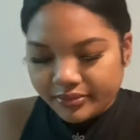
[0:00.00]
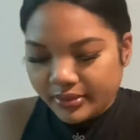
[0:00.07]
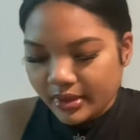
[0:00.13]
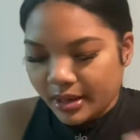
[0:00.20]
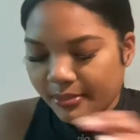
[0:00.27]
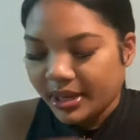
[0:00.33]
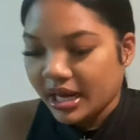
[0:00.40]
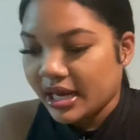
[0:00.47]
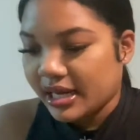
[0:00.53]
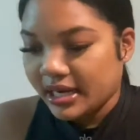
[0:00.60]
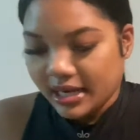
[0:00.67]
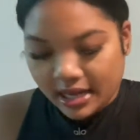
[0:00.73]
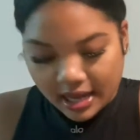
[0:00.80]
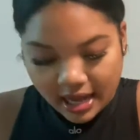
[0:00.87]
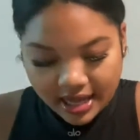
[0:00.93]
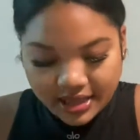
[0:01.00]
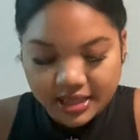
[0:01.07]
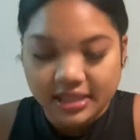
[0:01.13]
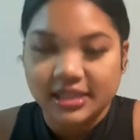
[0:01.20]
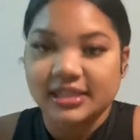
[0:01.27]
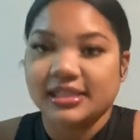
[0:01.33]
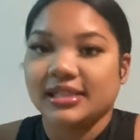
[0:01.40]
but I
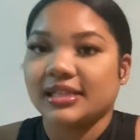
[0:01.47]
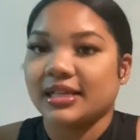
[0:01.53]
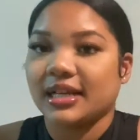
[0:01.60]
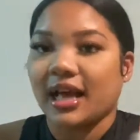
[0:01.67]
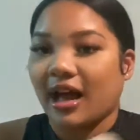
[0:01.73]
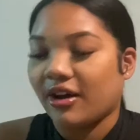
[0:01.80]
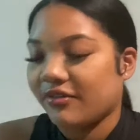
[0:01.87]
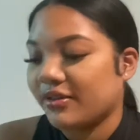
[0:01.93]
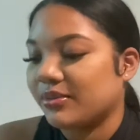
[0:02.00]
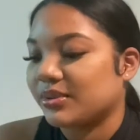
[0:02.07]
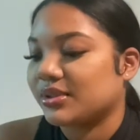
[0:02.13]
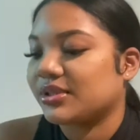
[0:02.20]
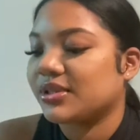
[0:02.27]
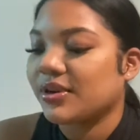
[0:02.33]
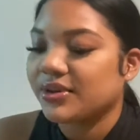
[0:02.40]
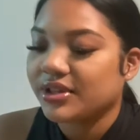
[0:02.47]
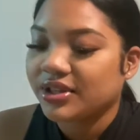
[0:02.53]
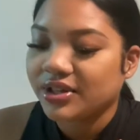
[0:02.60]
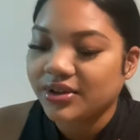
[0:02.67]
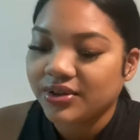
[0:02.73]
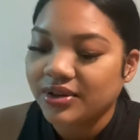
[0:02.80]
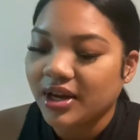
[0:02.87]
think this outfit was so
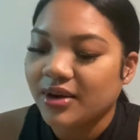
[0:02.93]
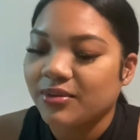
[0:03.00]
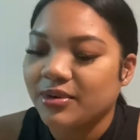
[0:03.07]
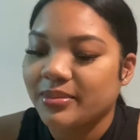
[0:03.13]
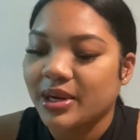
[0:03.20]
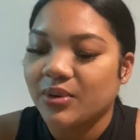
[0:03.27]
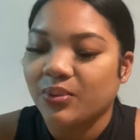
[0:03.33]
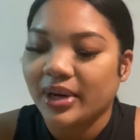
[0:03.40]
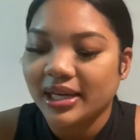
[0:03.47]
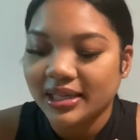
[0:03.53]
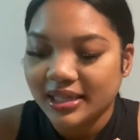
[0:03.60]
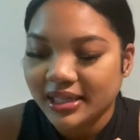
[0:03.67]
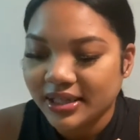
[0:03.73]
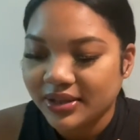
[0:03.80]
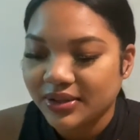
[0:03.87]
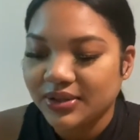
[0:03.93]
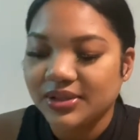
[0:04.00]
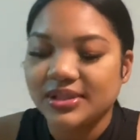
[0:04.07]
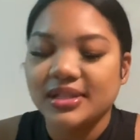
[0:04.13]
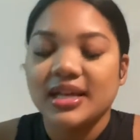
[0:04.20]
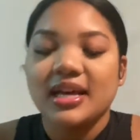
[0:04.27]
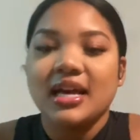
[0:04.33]
cute. I wore my white
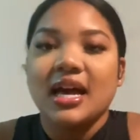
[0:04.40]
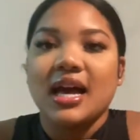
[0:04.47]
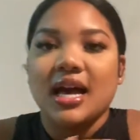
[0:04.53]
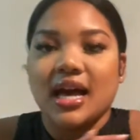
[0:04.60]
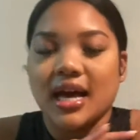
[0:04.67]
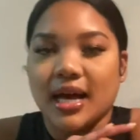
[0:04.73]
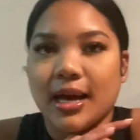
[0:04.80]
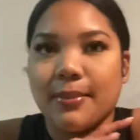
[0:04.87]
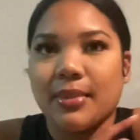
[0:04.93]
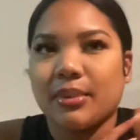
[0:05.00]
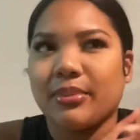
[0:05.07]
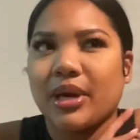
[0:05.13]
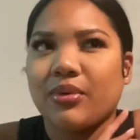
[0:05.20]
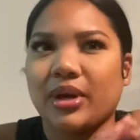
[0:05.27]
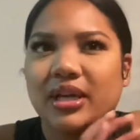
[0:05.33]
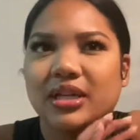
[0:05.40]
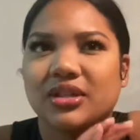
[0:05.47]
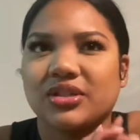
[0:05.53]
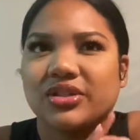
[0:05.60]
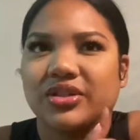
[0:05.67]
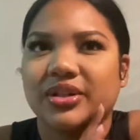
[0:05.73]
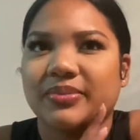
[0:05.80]
heels. My white
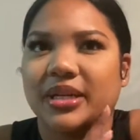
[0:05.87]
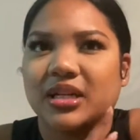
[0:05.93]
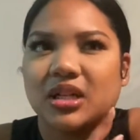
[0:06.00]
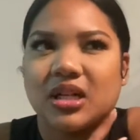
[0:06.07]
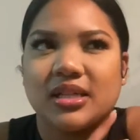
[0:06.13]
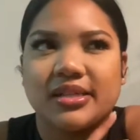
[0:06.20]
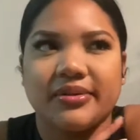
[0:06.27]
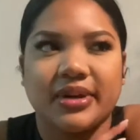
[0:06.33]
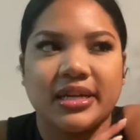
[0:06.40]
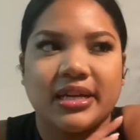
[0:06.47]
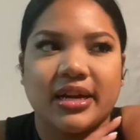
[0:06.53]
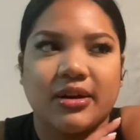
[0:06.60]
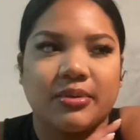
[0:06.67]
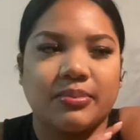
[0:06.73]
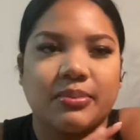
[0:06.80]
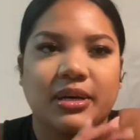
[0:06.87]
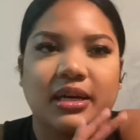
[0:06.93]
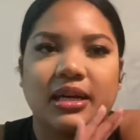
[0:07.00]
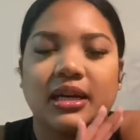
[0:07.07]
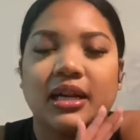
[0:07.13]
heels are in my closet right now, but